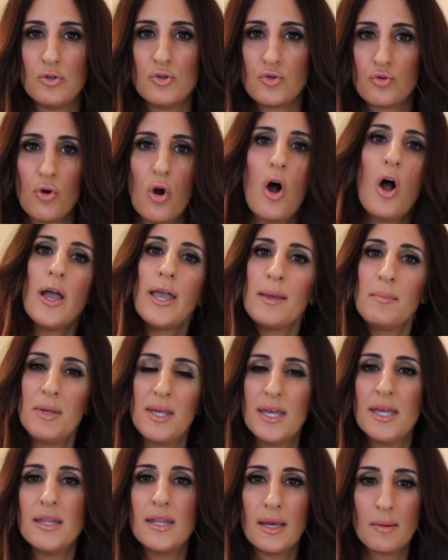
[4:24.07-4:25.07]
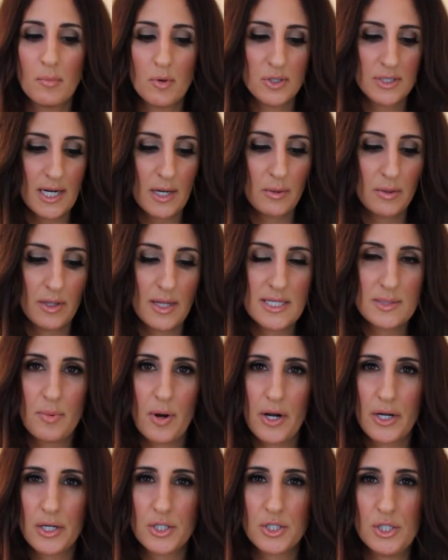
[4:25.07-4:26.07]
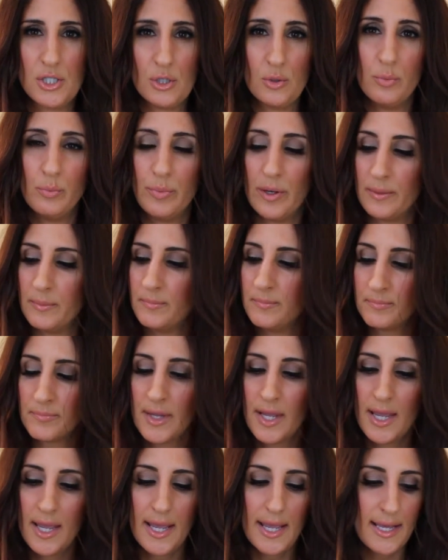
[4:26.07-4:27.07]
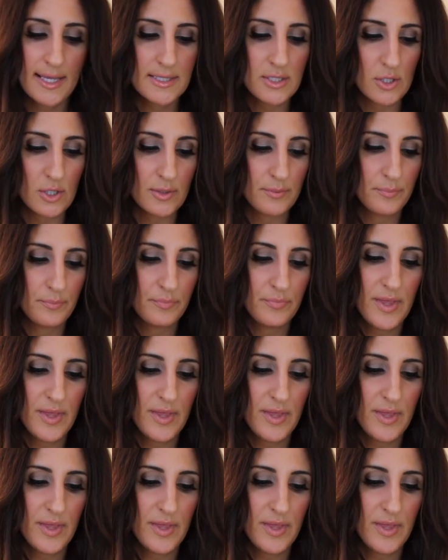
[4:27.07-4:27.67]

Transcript: drawing me in like most Hourglass products do, but it's good.